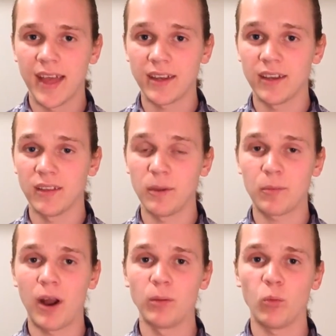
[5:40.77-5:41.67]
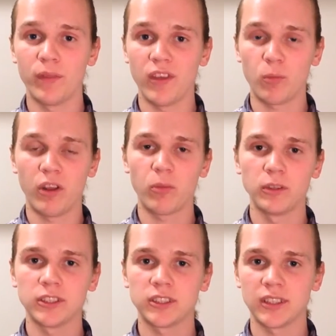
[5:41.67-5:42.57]
And the big problem with these
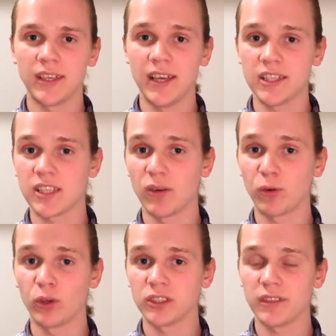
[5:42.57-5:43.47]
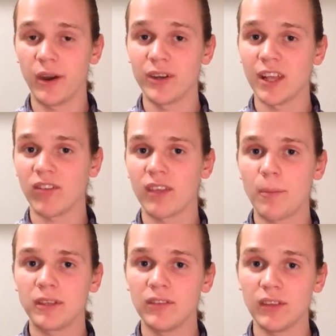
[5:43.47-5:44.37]
principles is, of course, their
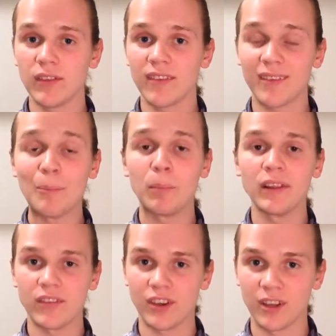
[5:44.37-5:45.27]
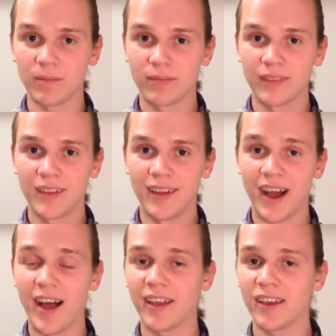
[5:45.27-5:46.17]
deceptive simplicity.
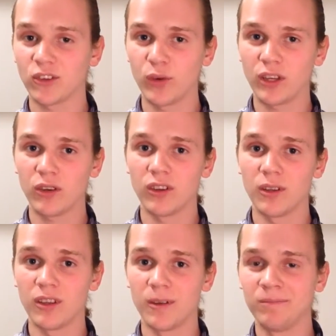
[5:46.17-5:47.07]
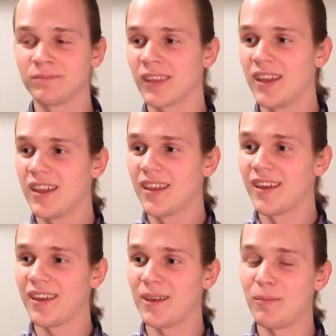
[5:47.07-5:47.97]
I got tricked
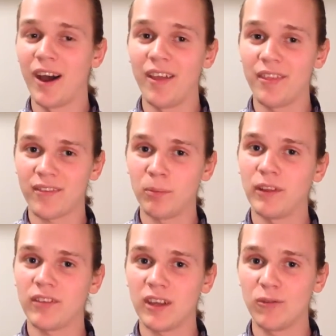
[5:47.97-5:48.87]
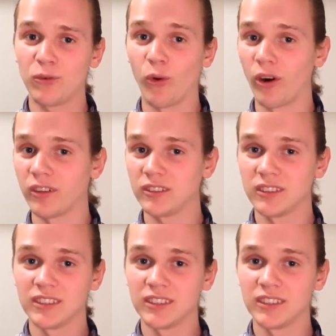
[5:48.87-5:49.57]
by this simplicity for